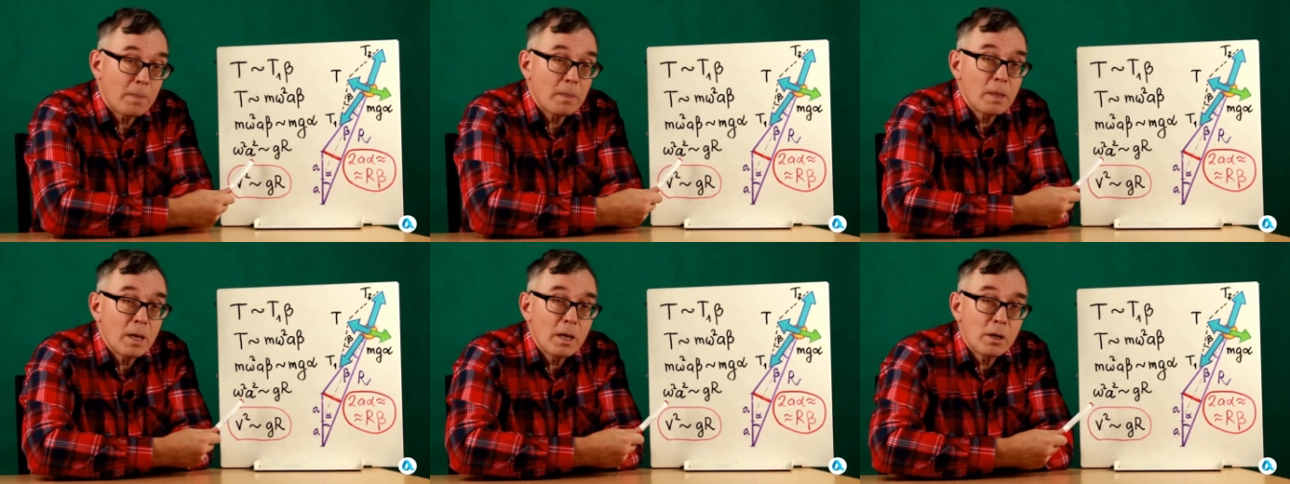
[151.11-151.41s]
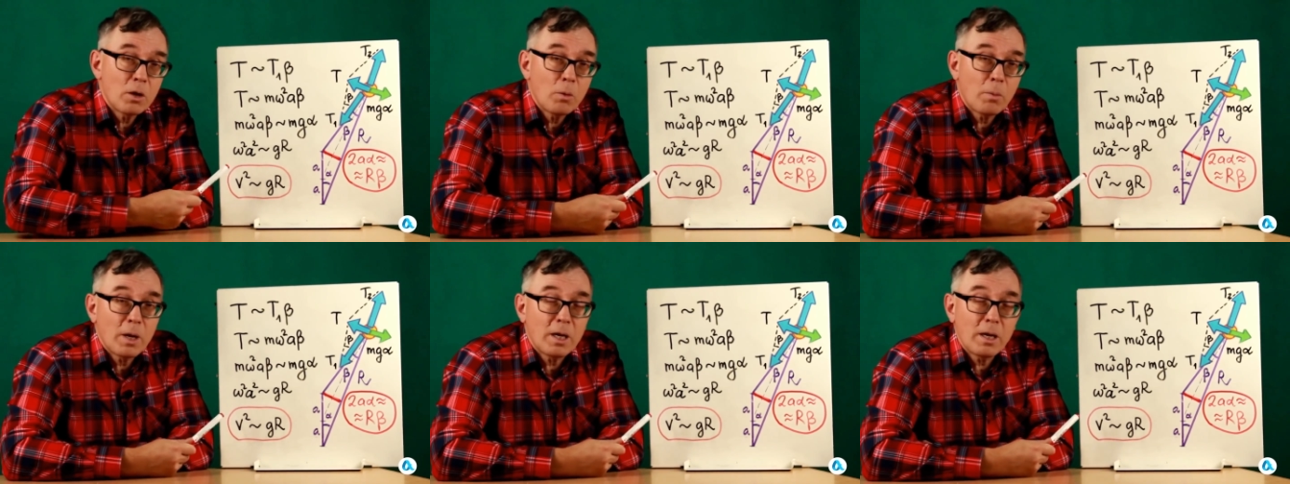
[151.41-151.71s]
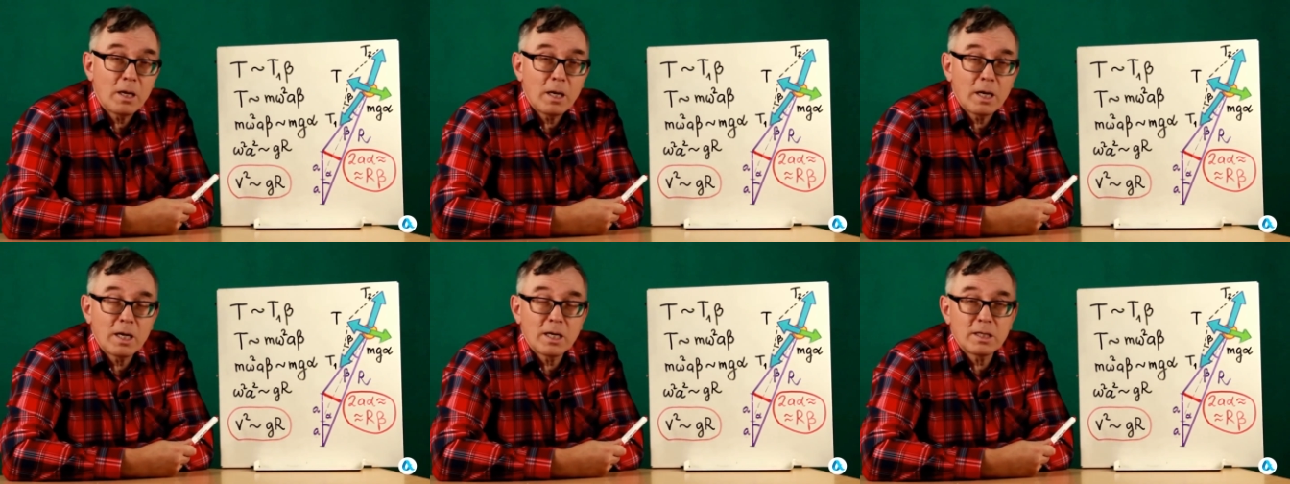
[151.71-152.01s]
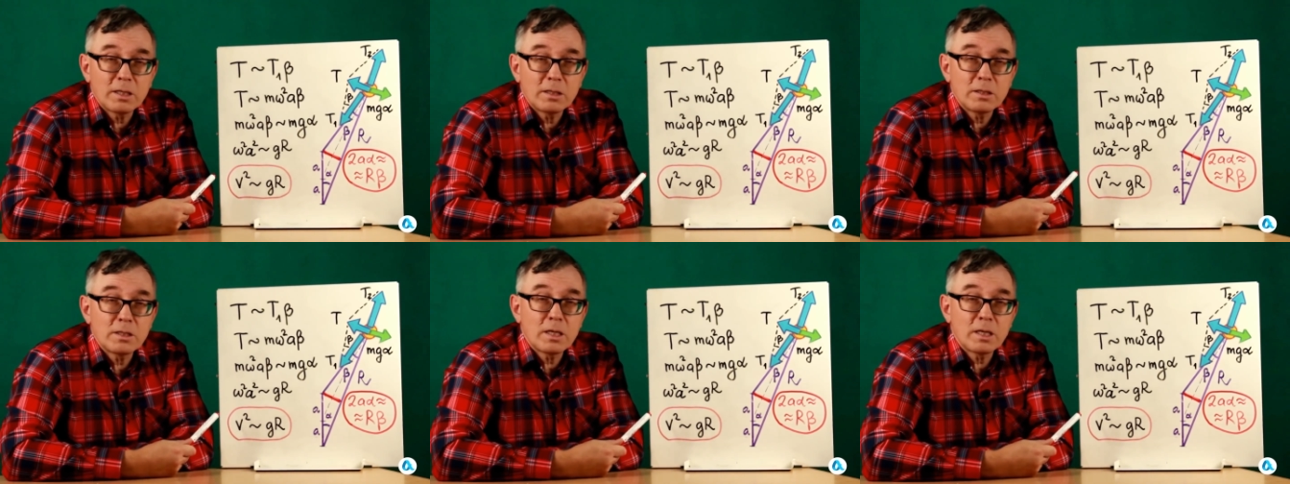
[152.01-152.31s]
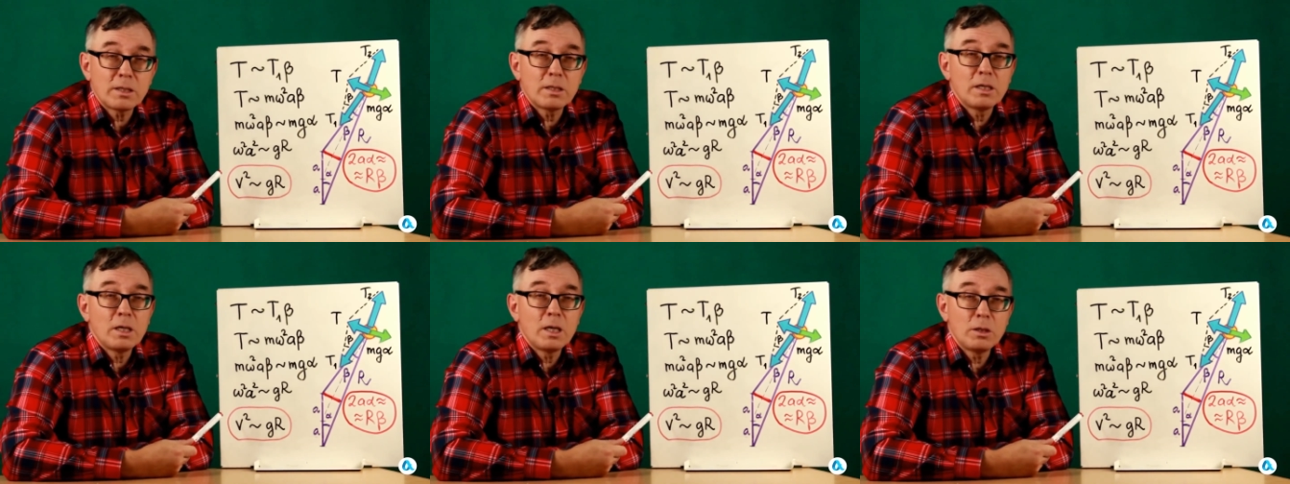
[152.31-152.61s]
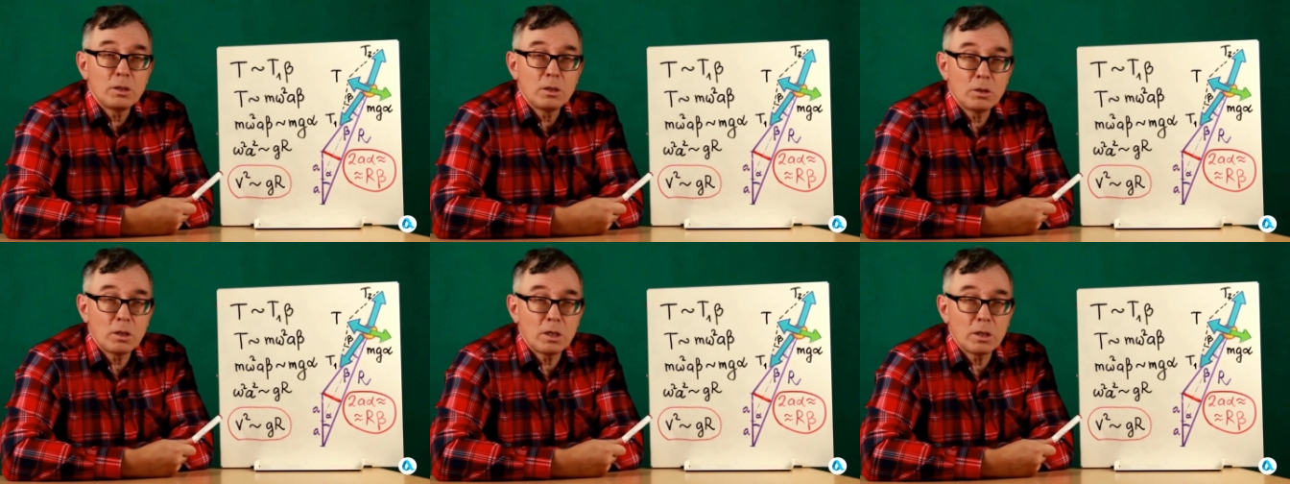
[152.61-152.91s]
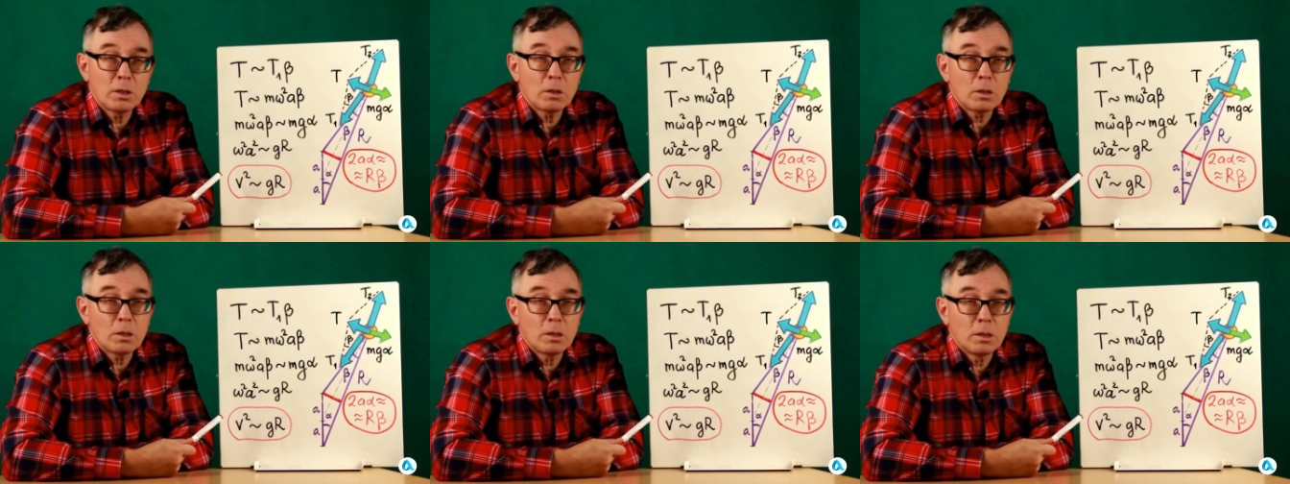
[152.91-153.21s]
And omega a is nothing other than